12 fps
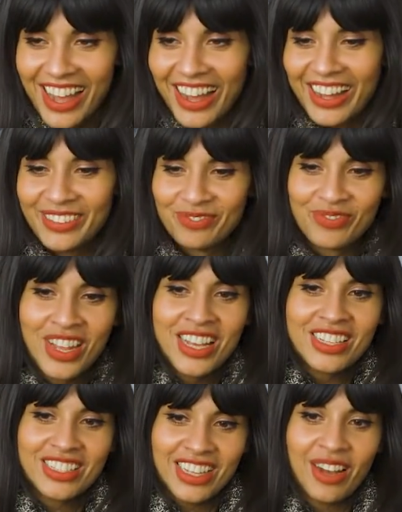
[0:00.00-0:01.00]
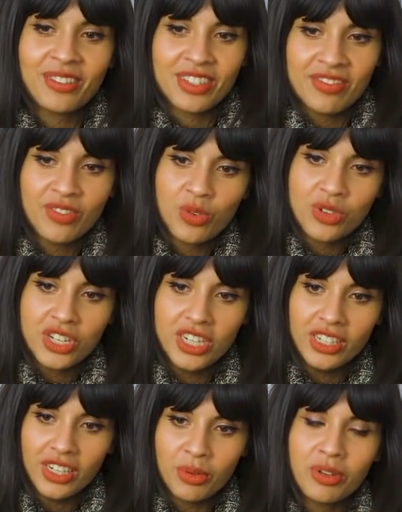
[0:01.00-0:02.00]
So that was
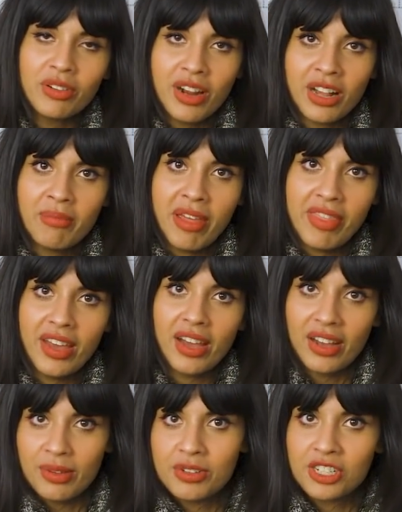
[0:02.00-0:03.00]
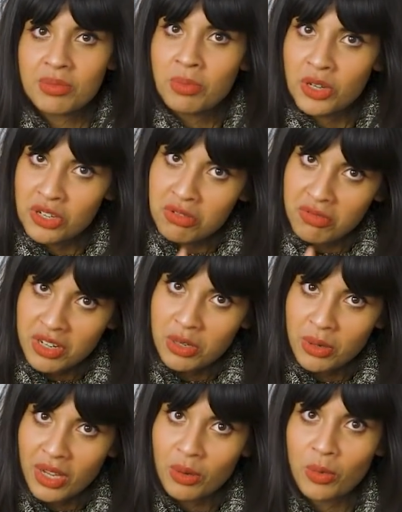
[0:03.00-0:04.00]
unfortunate. I wouldn't recommend that. I would just push
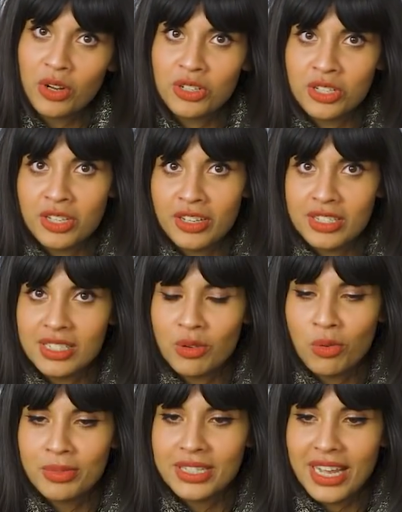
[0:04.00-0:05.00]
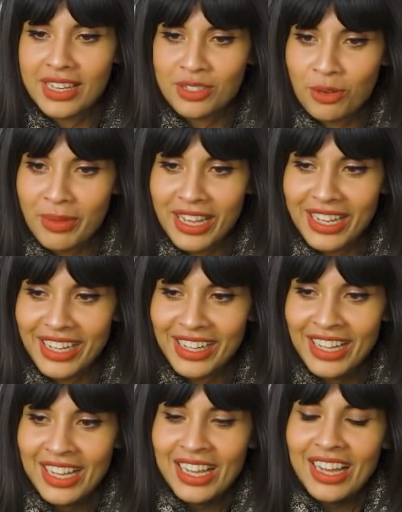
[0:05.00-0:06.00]
through and watch so you can see what mistakes you're
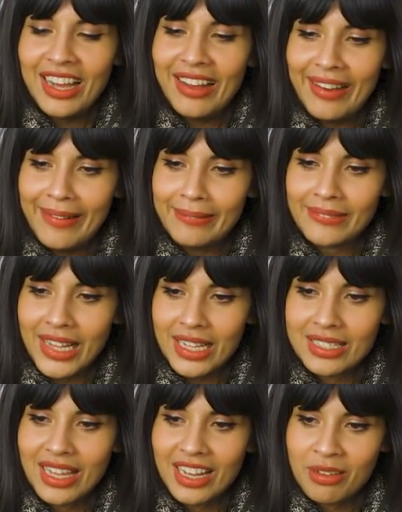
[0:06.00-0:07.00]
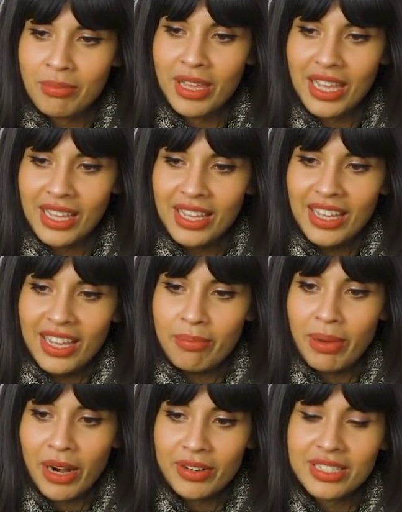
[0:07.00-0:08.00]
making, because that can be
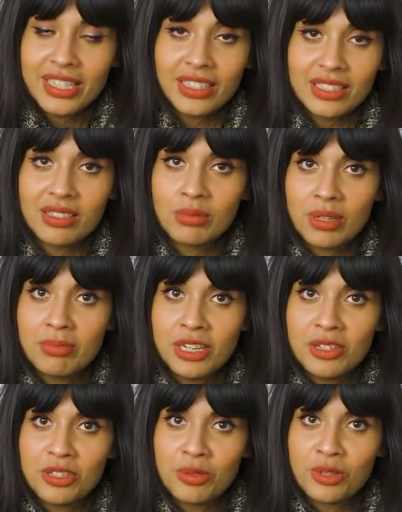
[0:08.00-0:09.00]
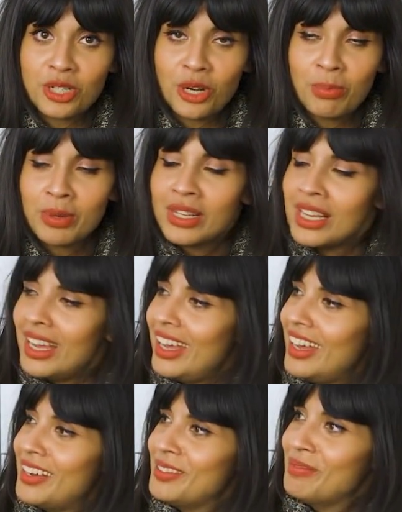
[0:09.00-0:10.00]
embarrassing and sometimes lose you a job.
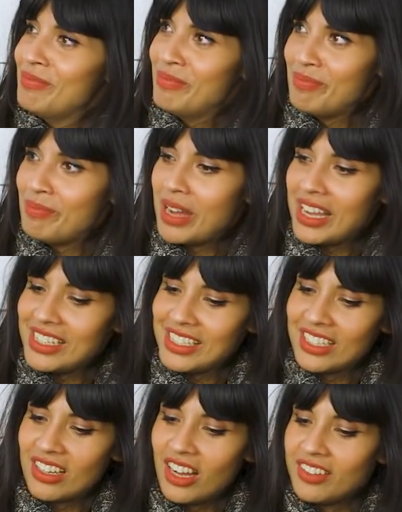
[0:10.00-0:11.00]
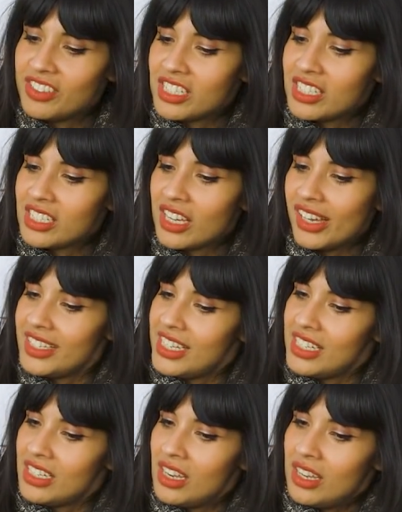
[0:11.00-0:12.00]
But I've just
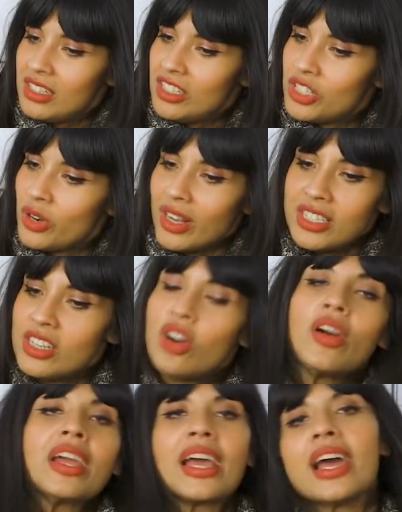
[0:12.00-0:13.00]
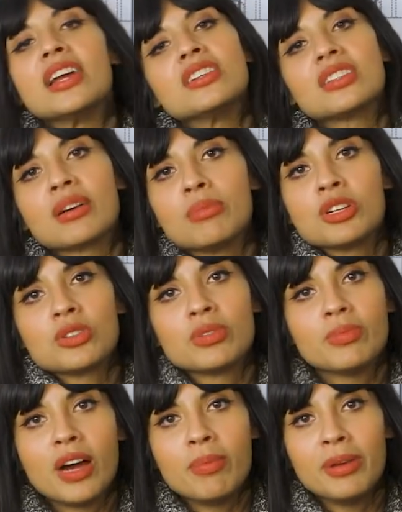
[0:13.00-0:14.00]
decided to try to not engage that much
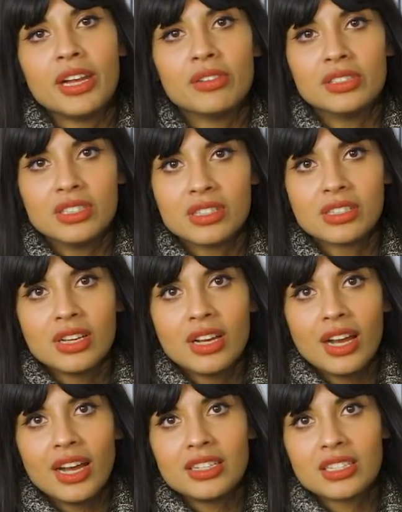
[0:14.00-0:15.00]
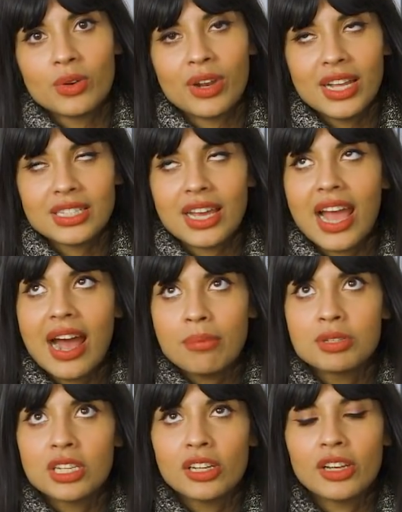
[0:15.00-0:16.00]
with my appearance. And so unless I
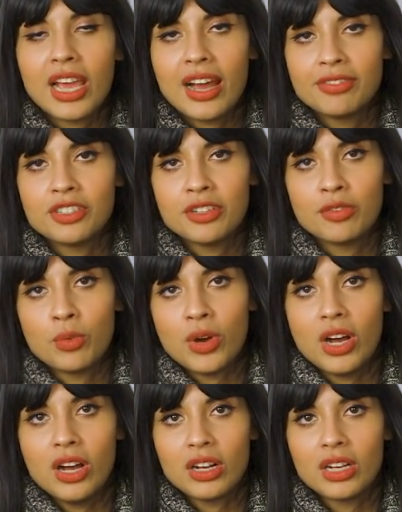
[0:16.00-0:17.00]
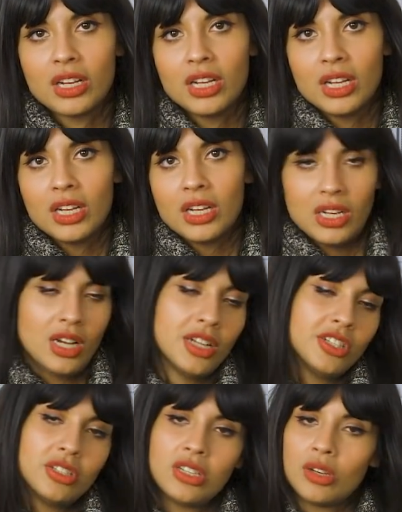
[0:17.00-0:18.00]
absolutely have to for work, I
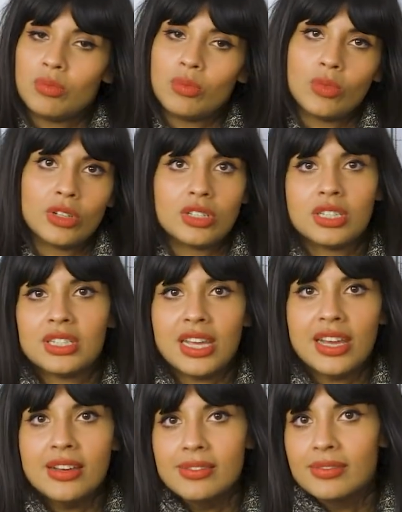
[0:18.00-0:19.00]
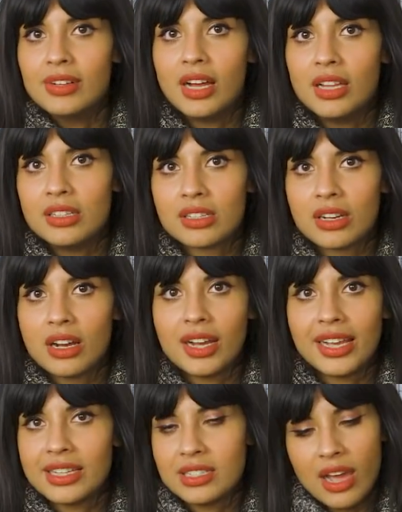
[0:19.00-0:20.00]
just don't want to see it. And
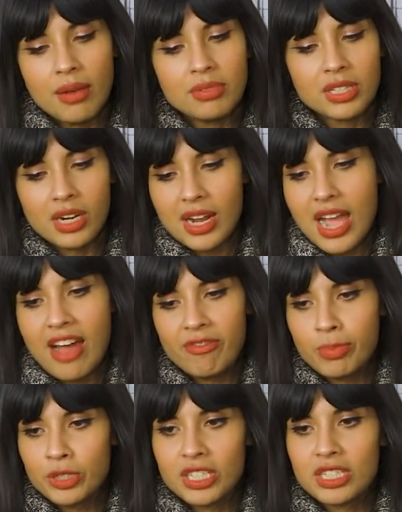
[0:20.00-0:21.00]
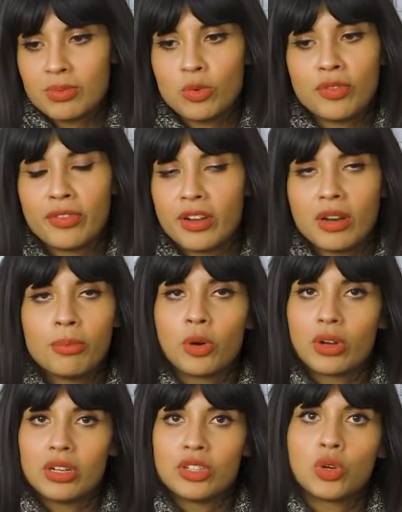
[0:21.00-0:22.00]
I accept that I have body dysmorphia, and I'm
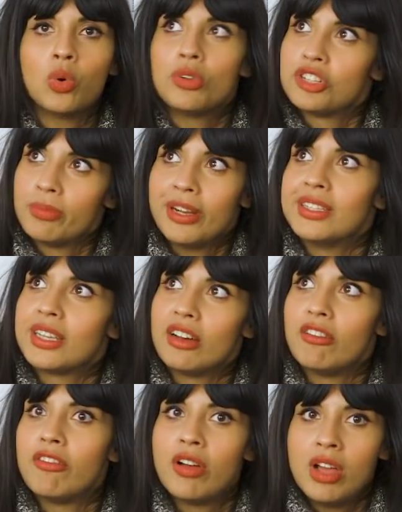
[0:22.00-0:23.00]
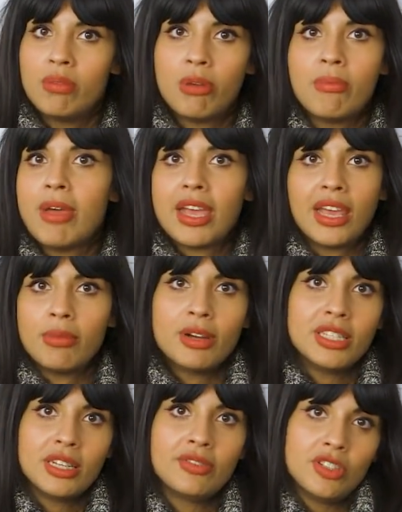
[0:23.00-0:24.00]
not going to torture myself by making
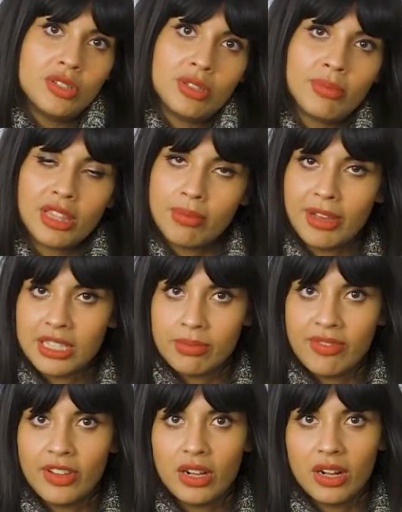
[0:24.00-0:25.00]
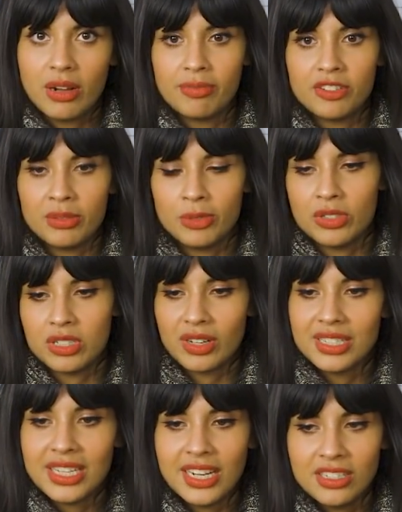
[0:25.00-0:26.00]
myself do something that makes me feel uncomfortable. So
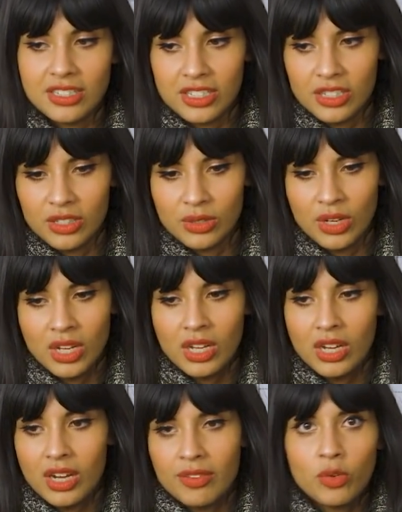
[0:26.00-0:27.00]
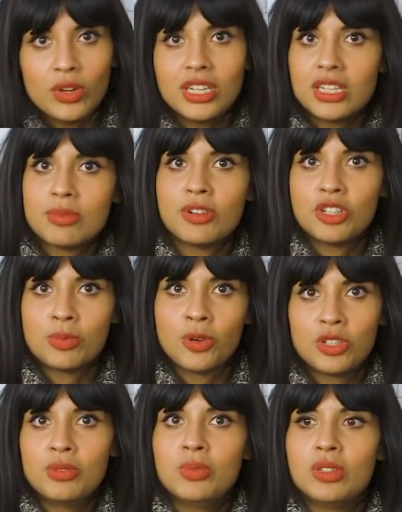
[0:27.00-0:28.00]
I tend to avoid it as much as
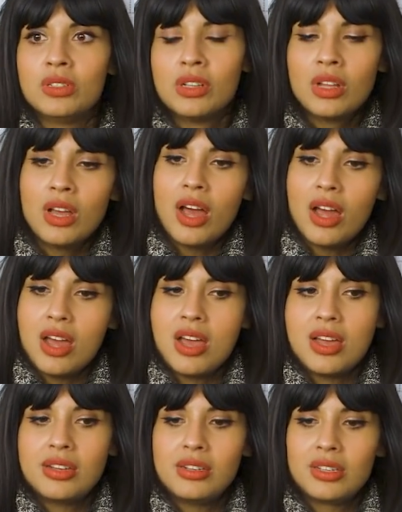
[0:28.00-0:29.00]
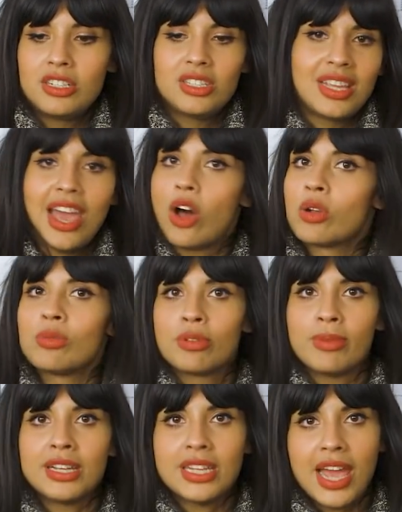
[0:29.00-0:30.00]
possible and just get on
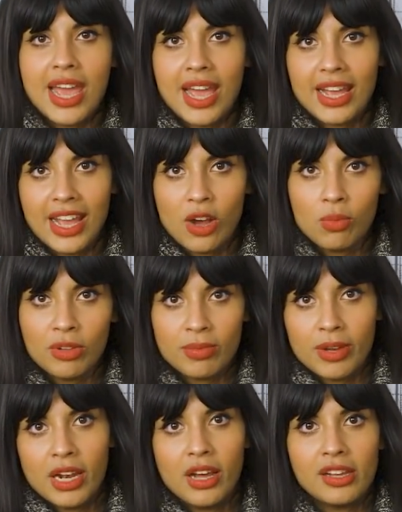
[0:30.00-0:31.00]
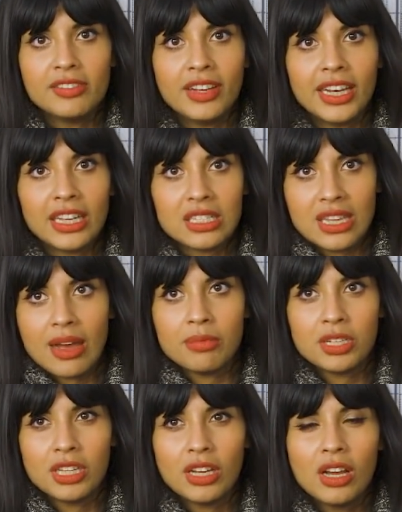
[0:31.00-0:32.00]
with my day and get on with my life and
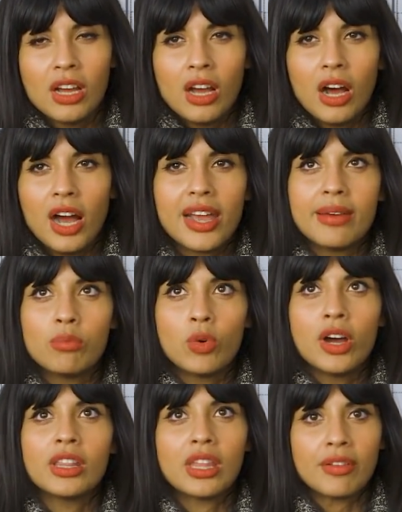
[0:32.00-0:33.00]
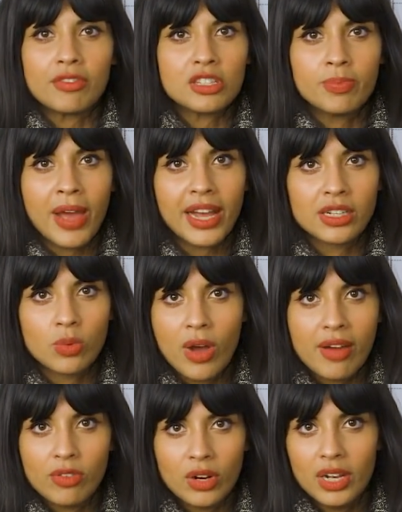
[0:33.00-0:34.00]
accept that I am worthy of respect
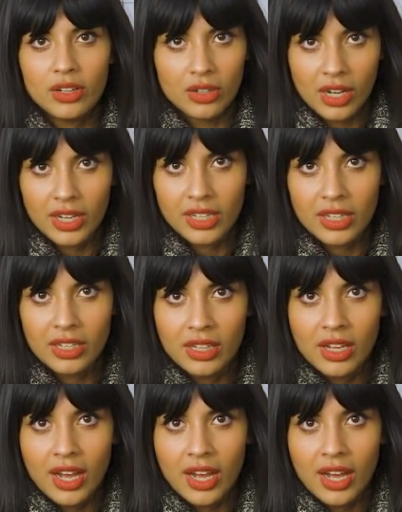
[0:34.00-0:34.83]
whatever I look like.